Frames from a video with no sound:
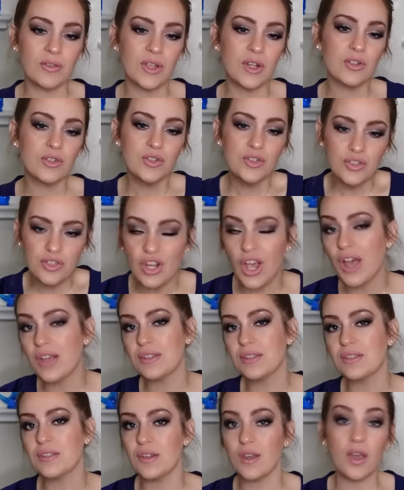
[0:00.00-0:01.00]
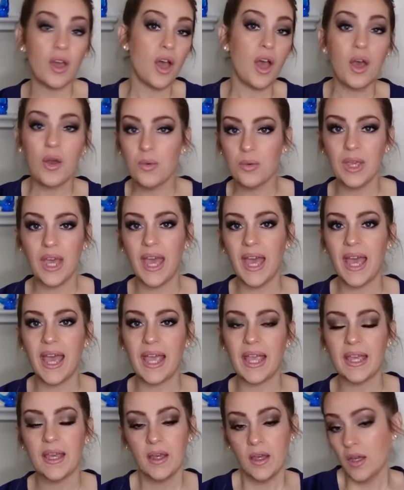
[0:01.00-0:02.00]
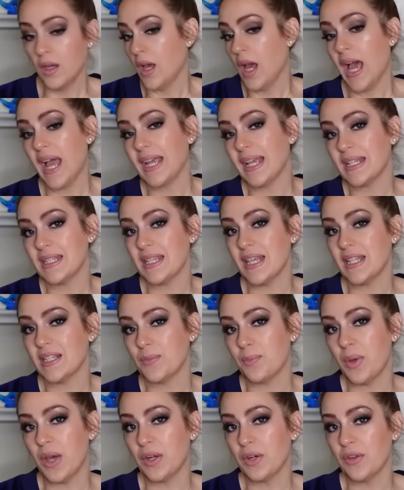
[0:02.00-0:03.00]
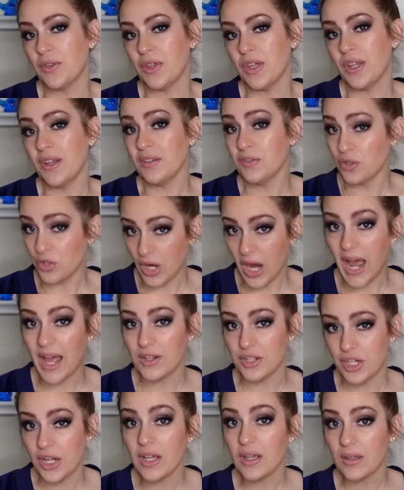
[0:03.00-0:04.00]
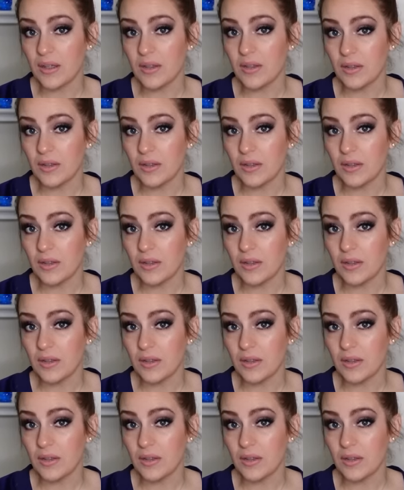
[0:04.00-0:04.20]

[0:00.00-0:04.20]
They're just okay. I guess that's better than tragic.